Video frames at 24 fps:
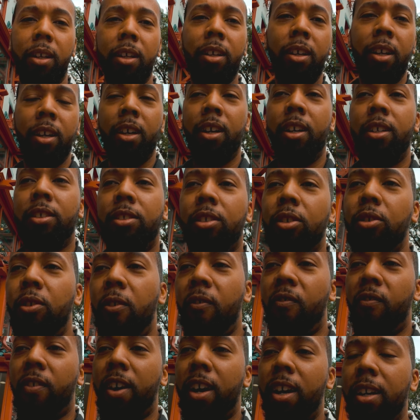it, so
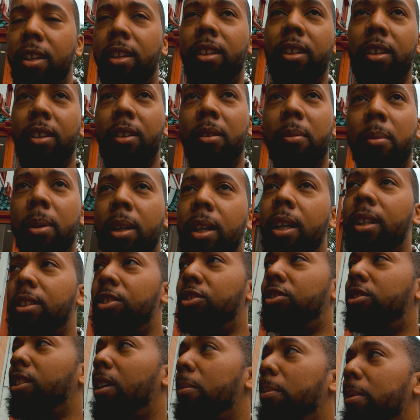you find them
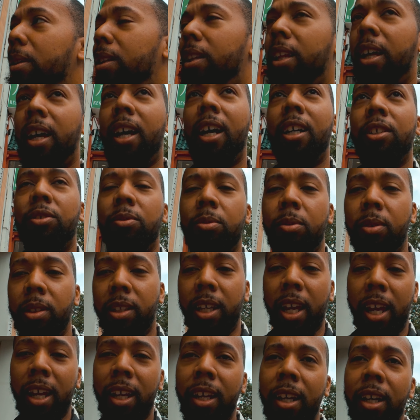jumping the actual
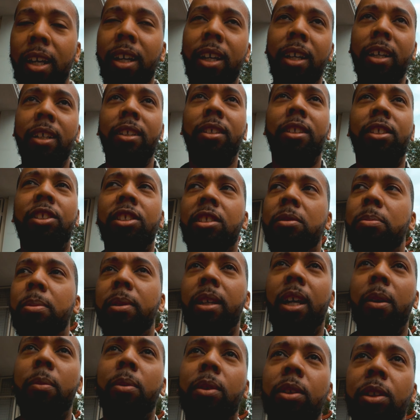gate to just
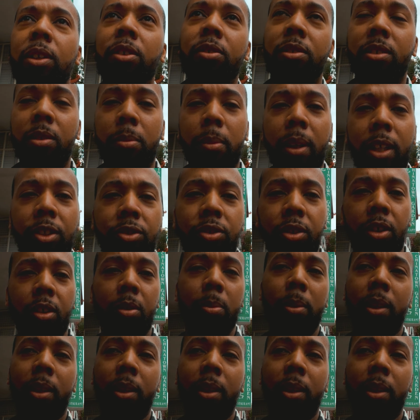be able to use the metro,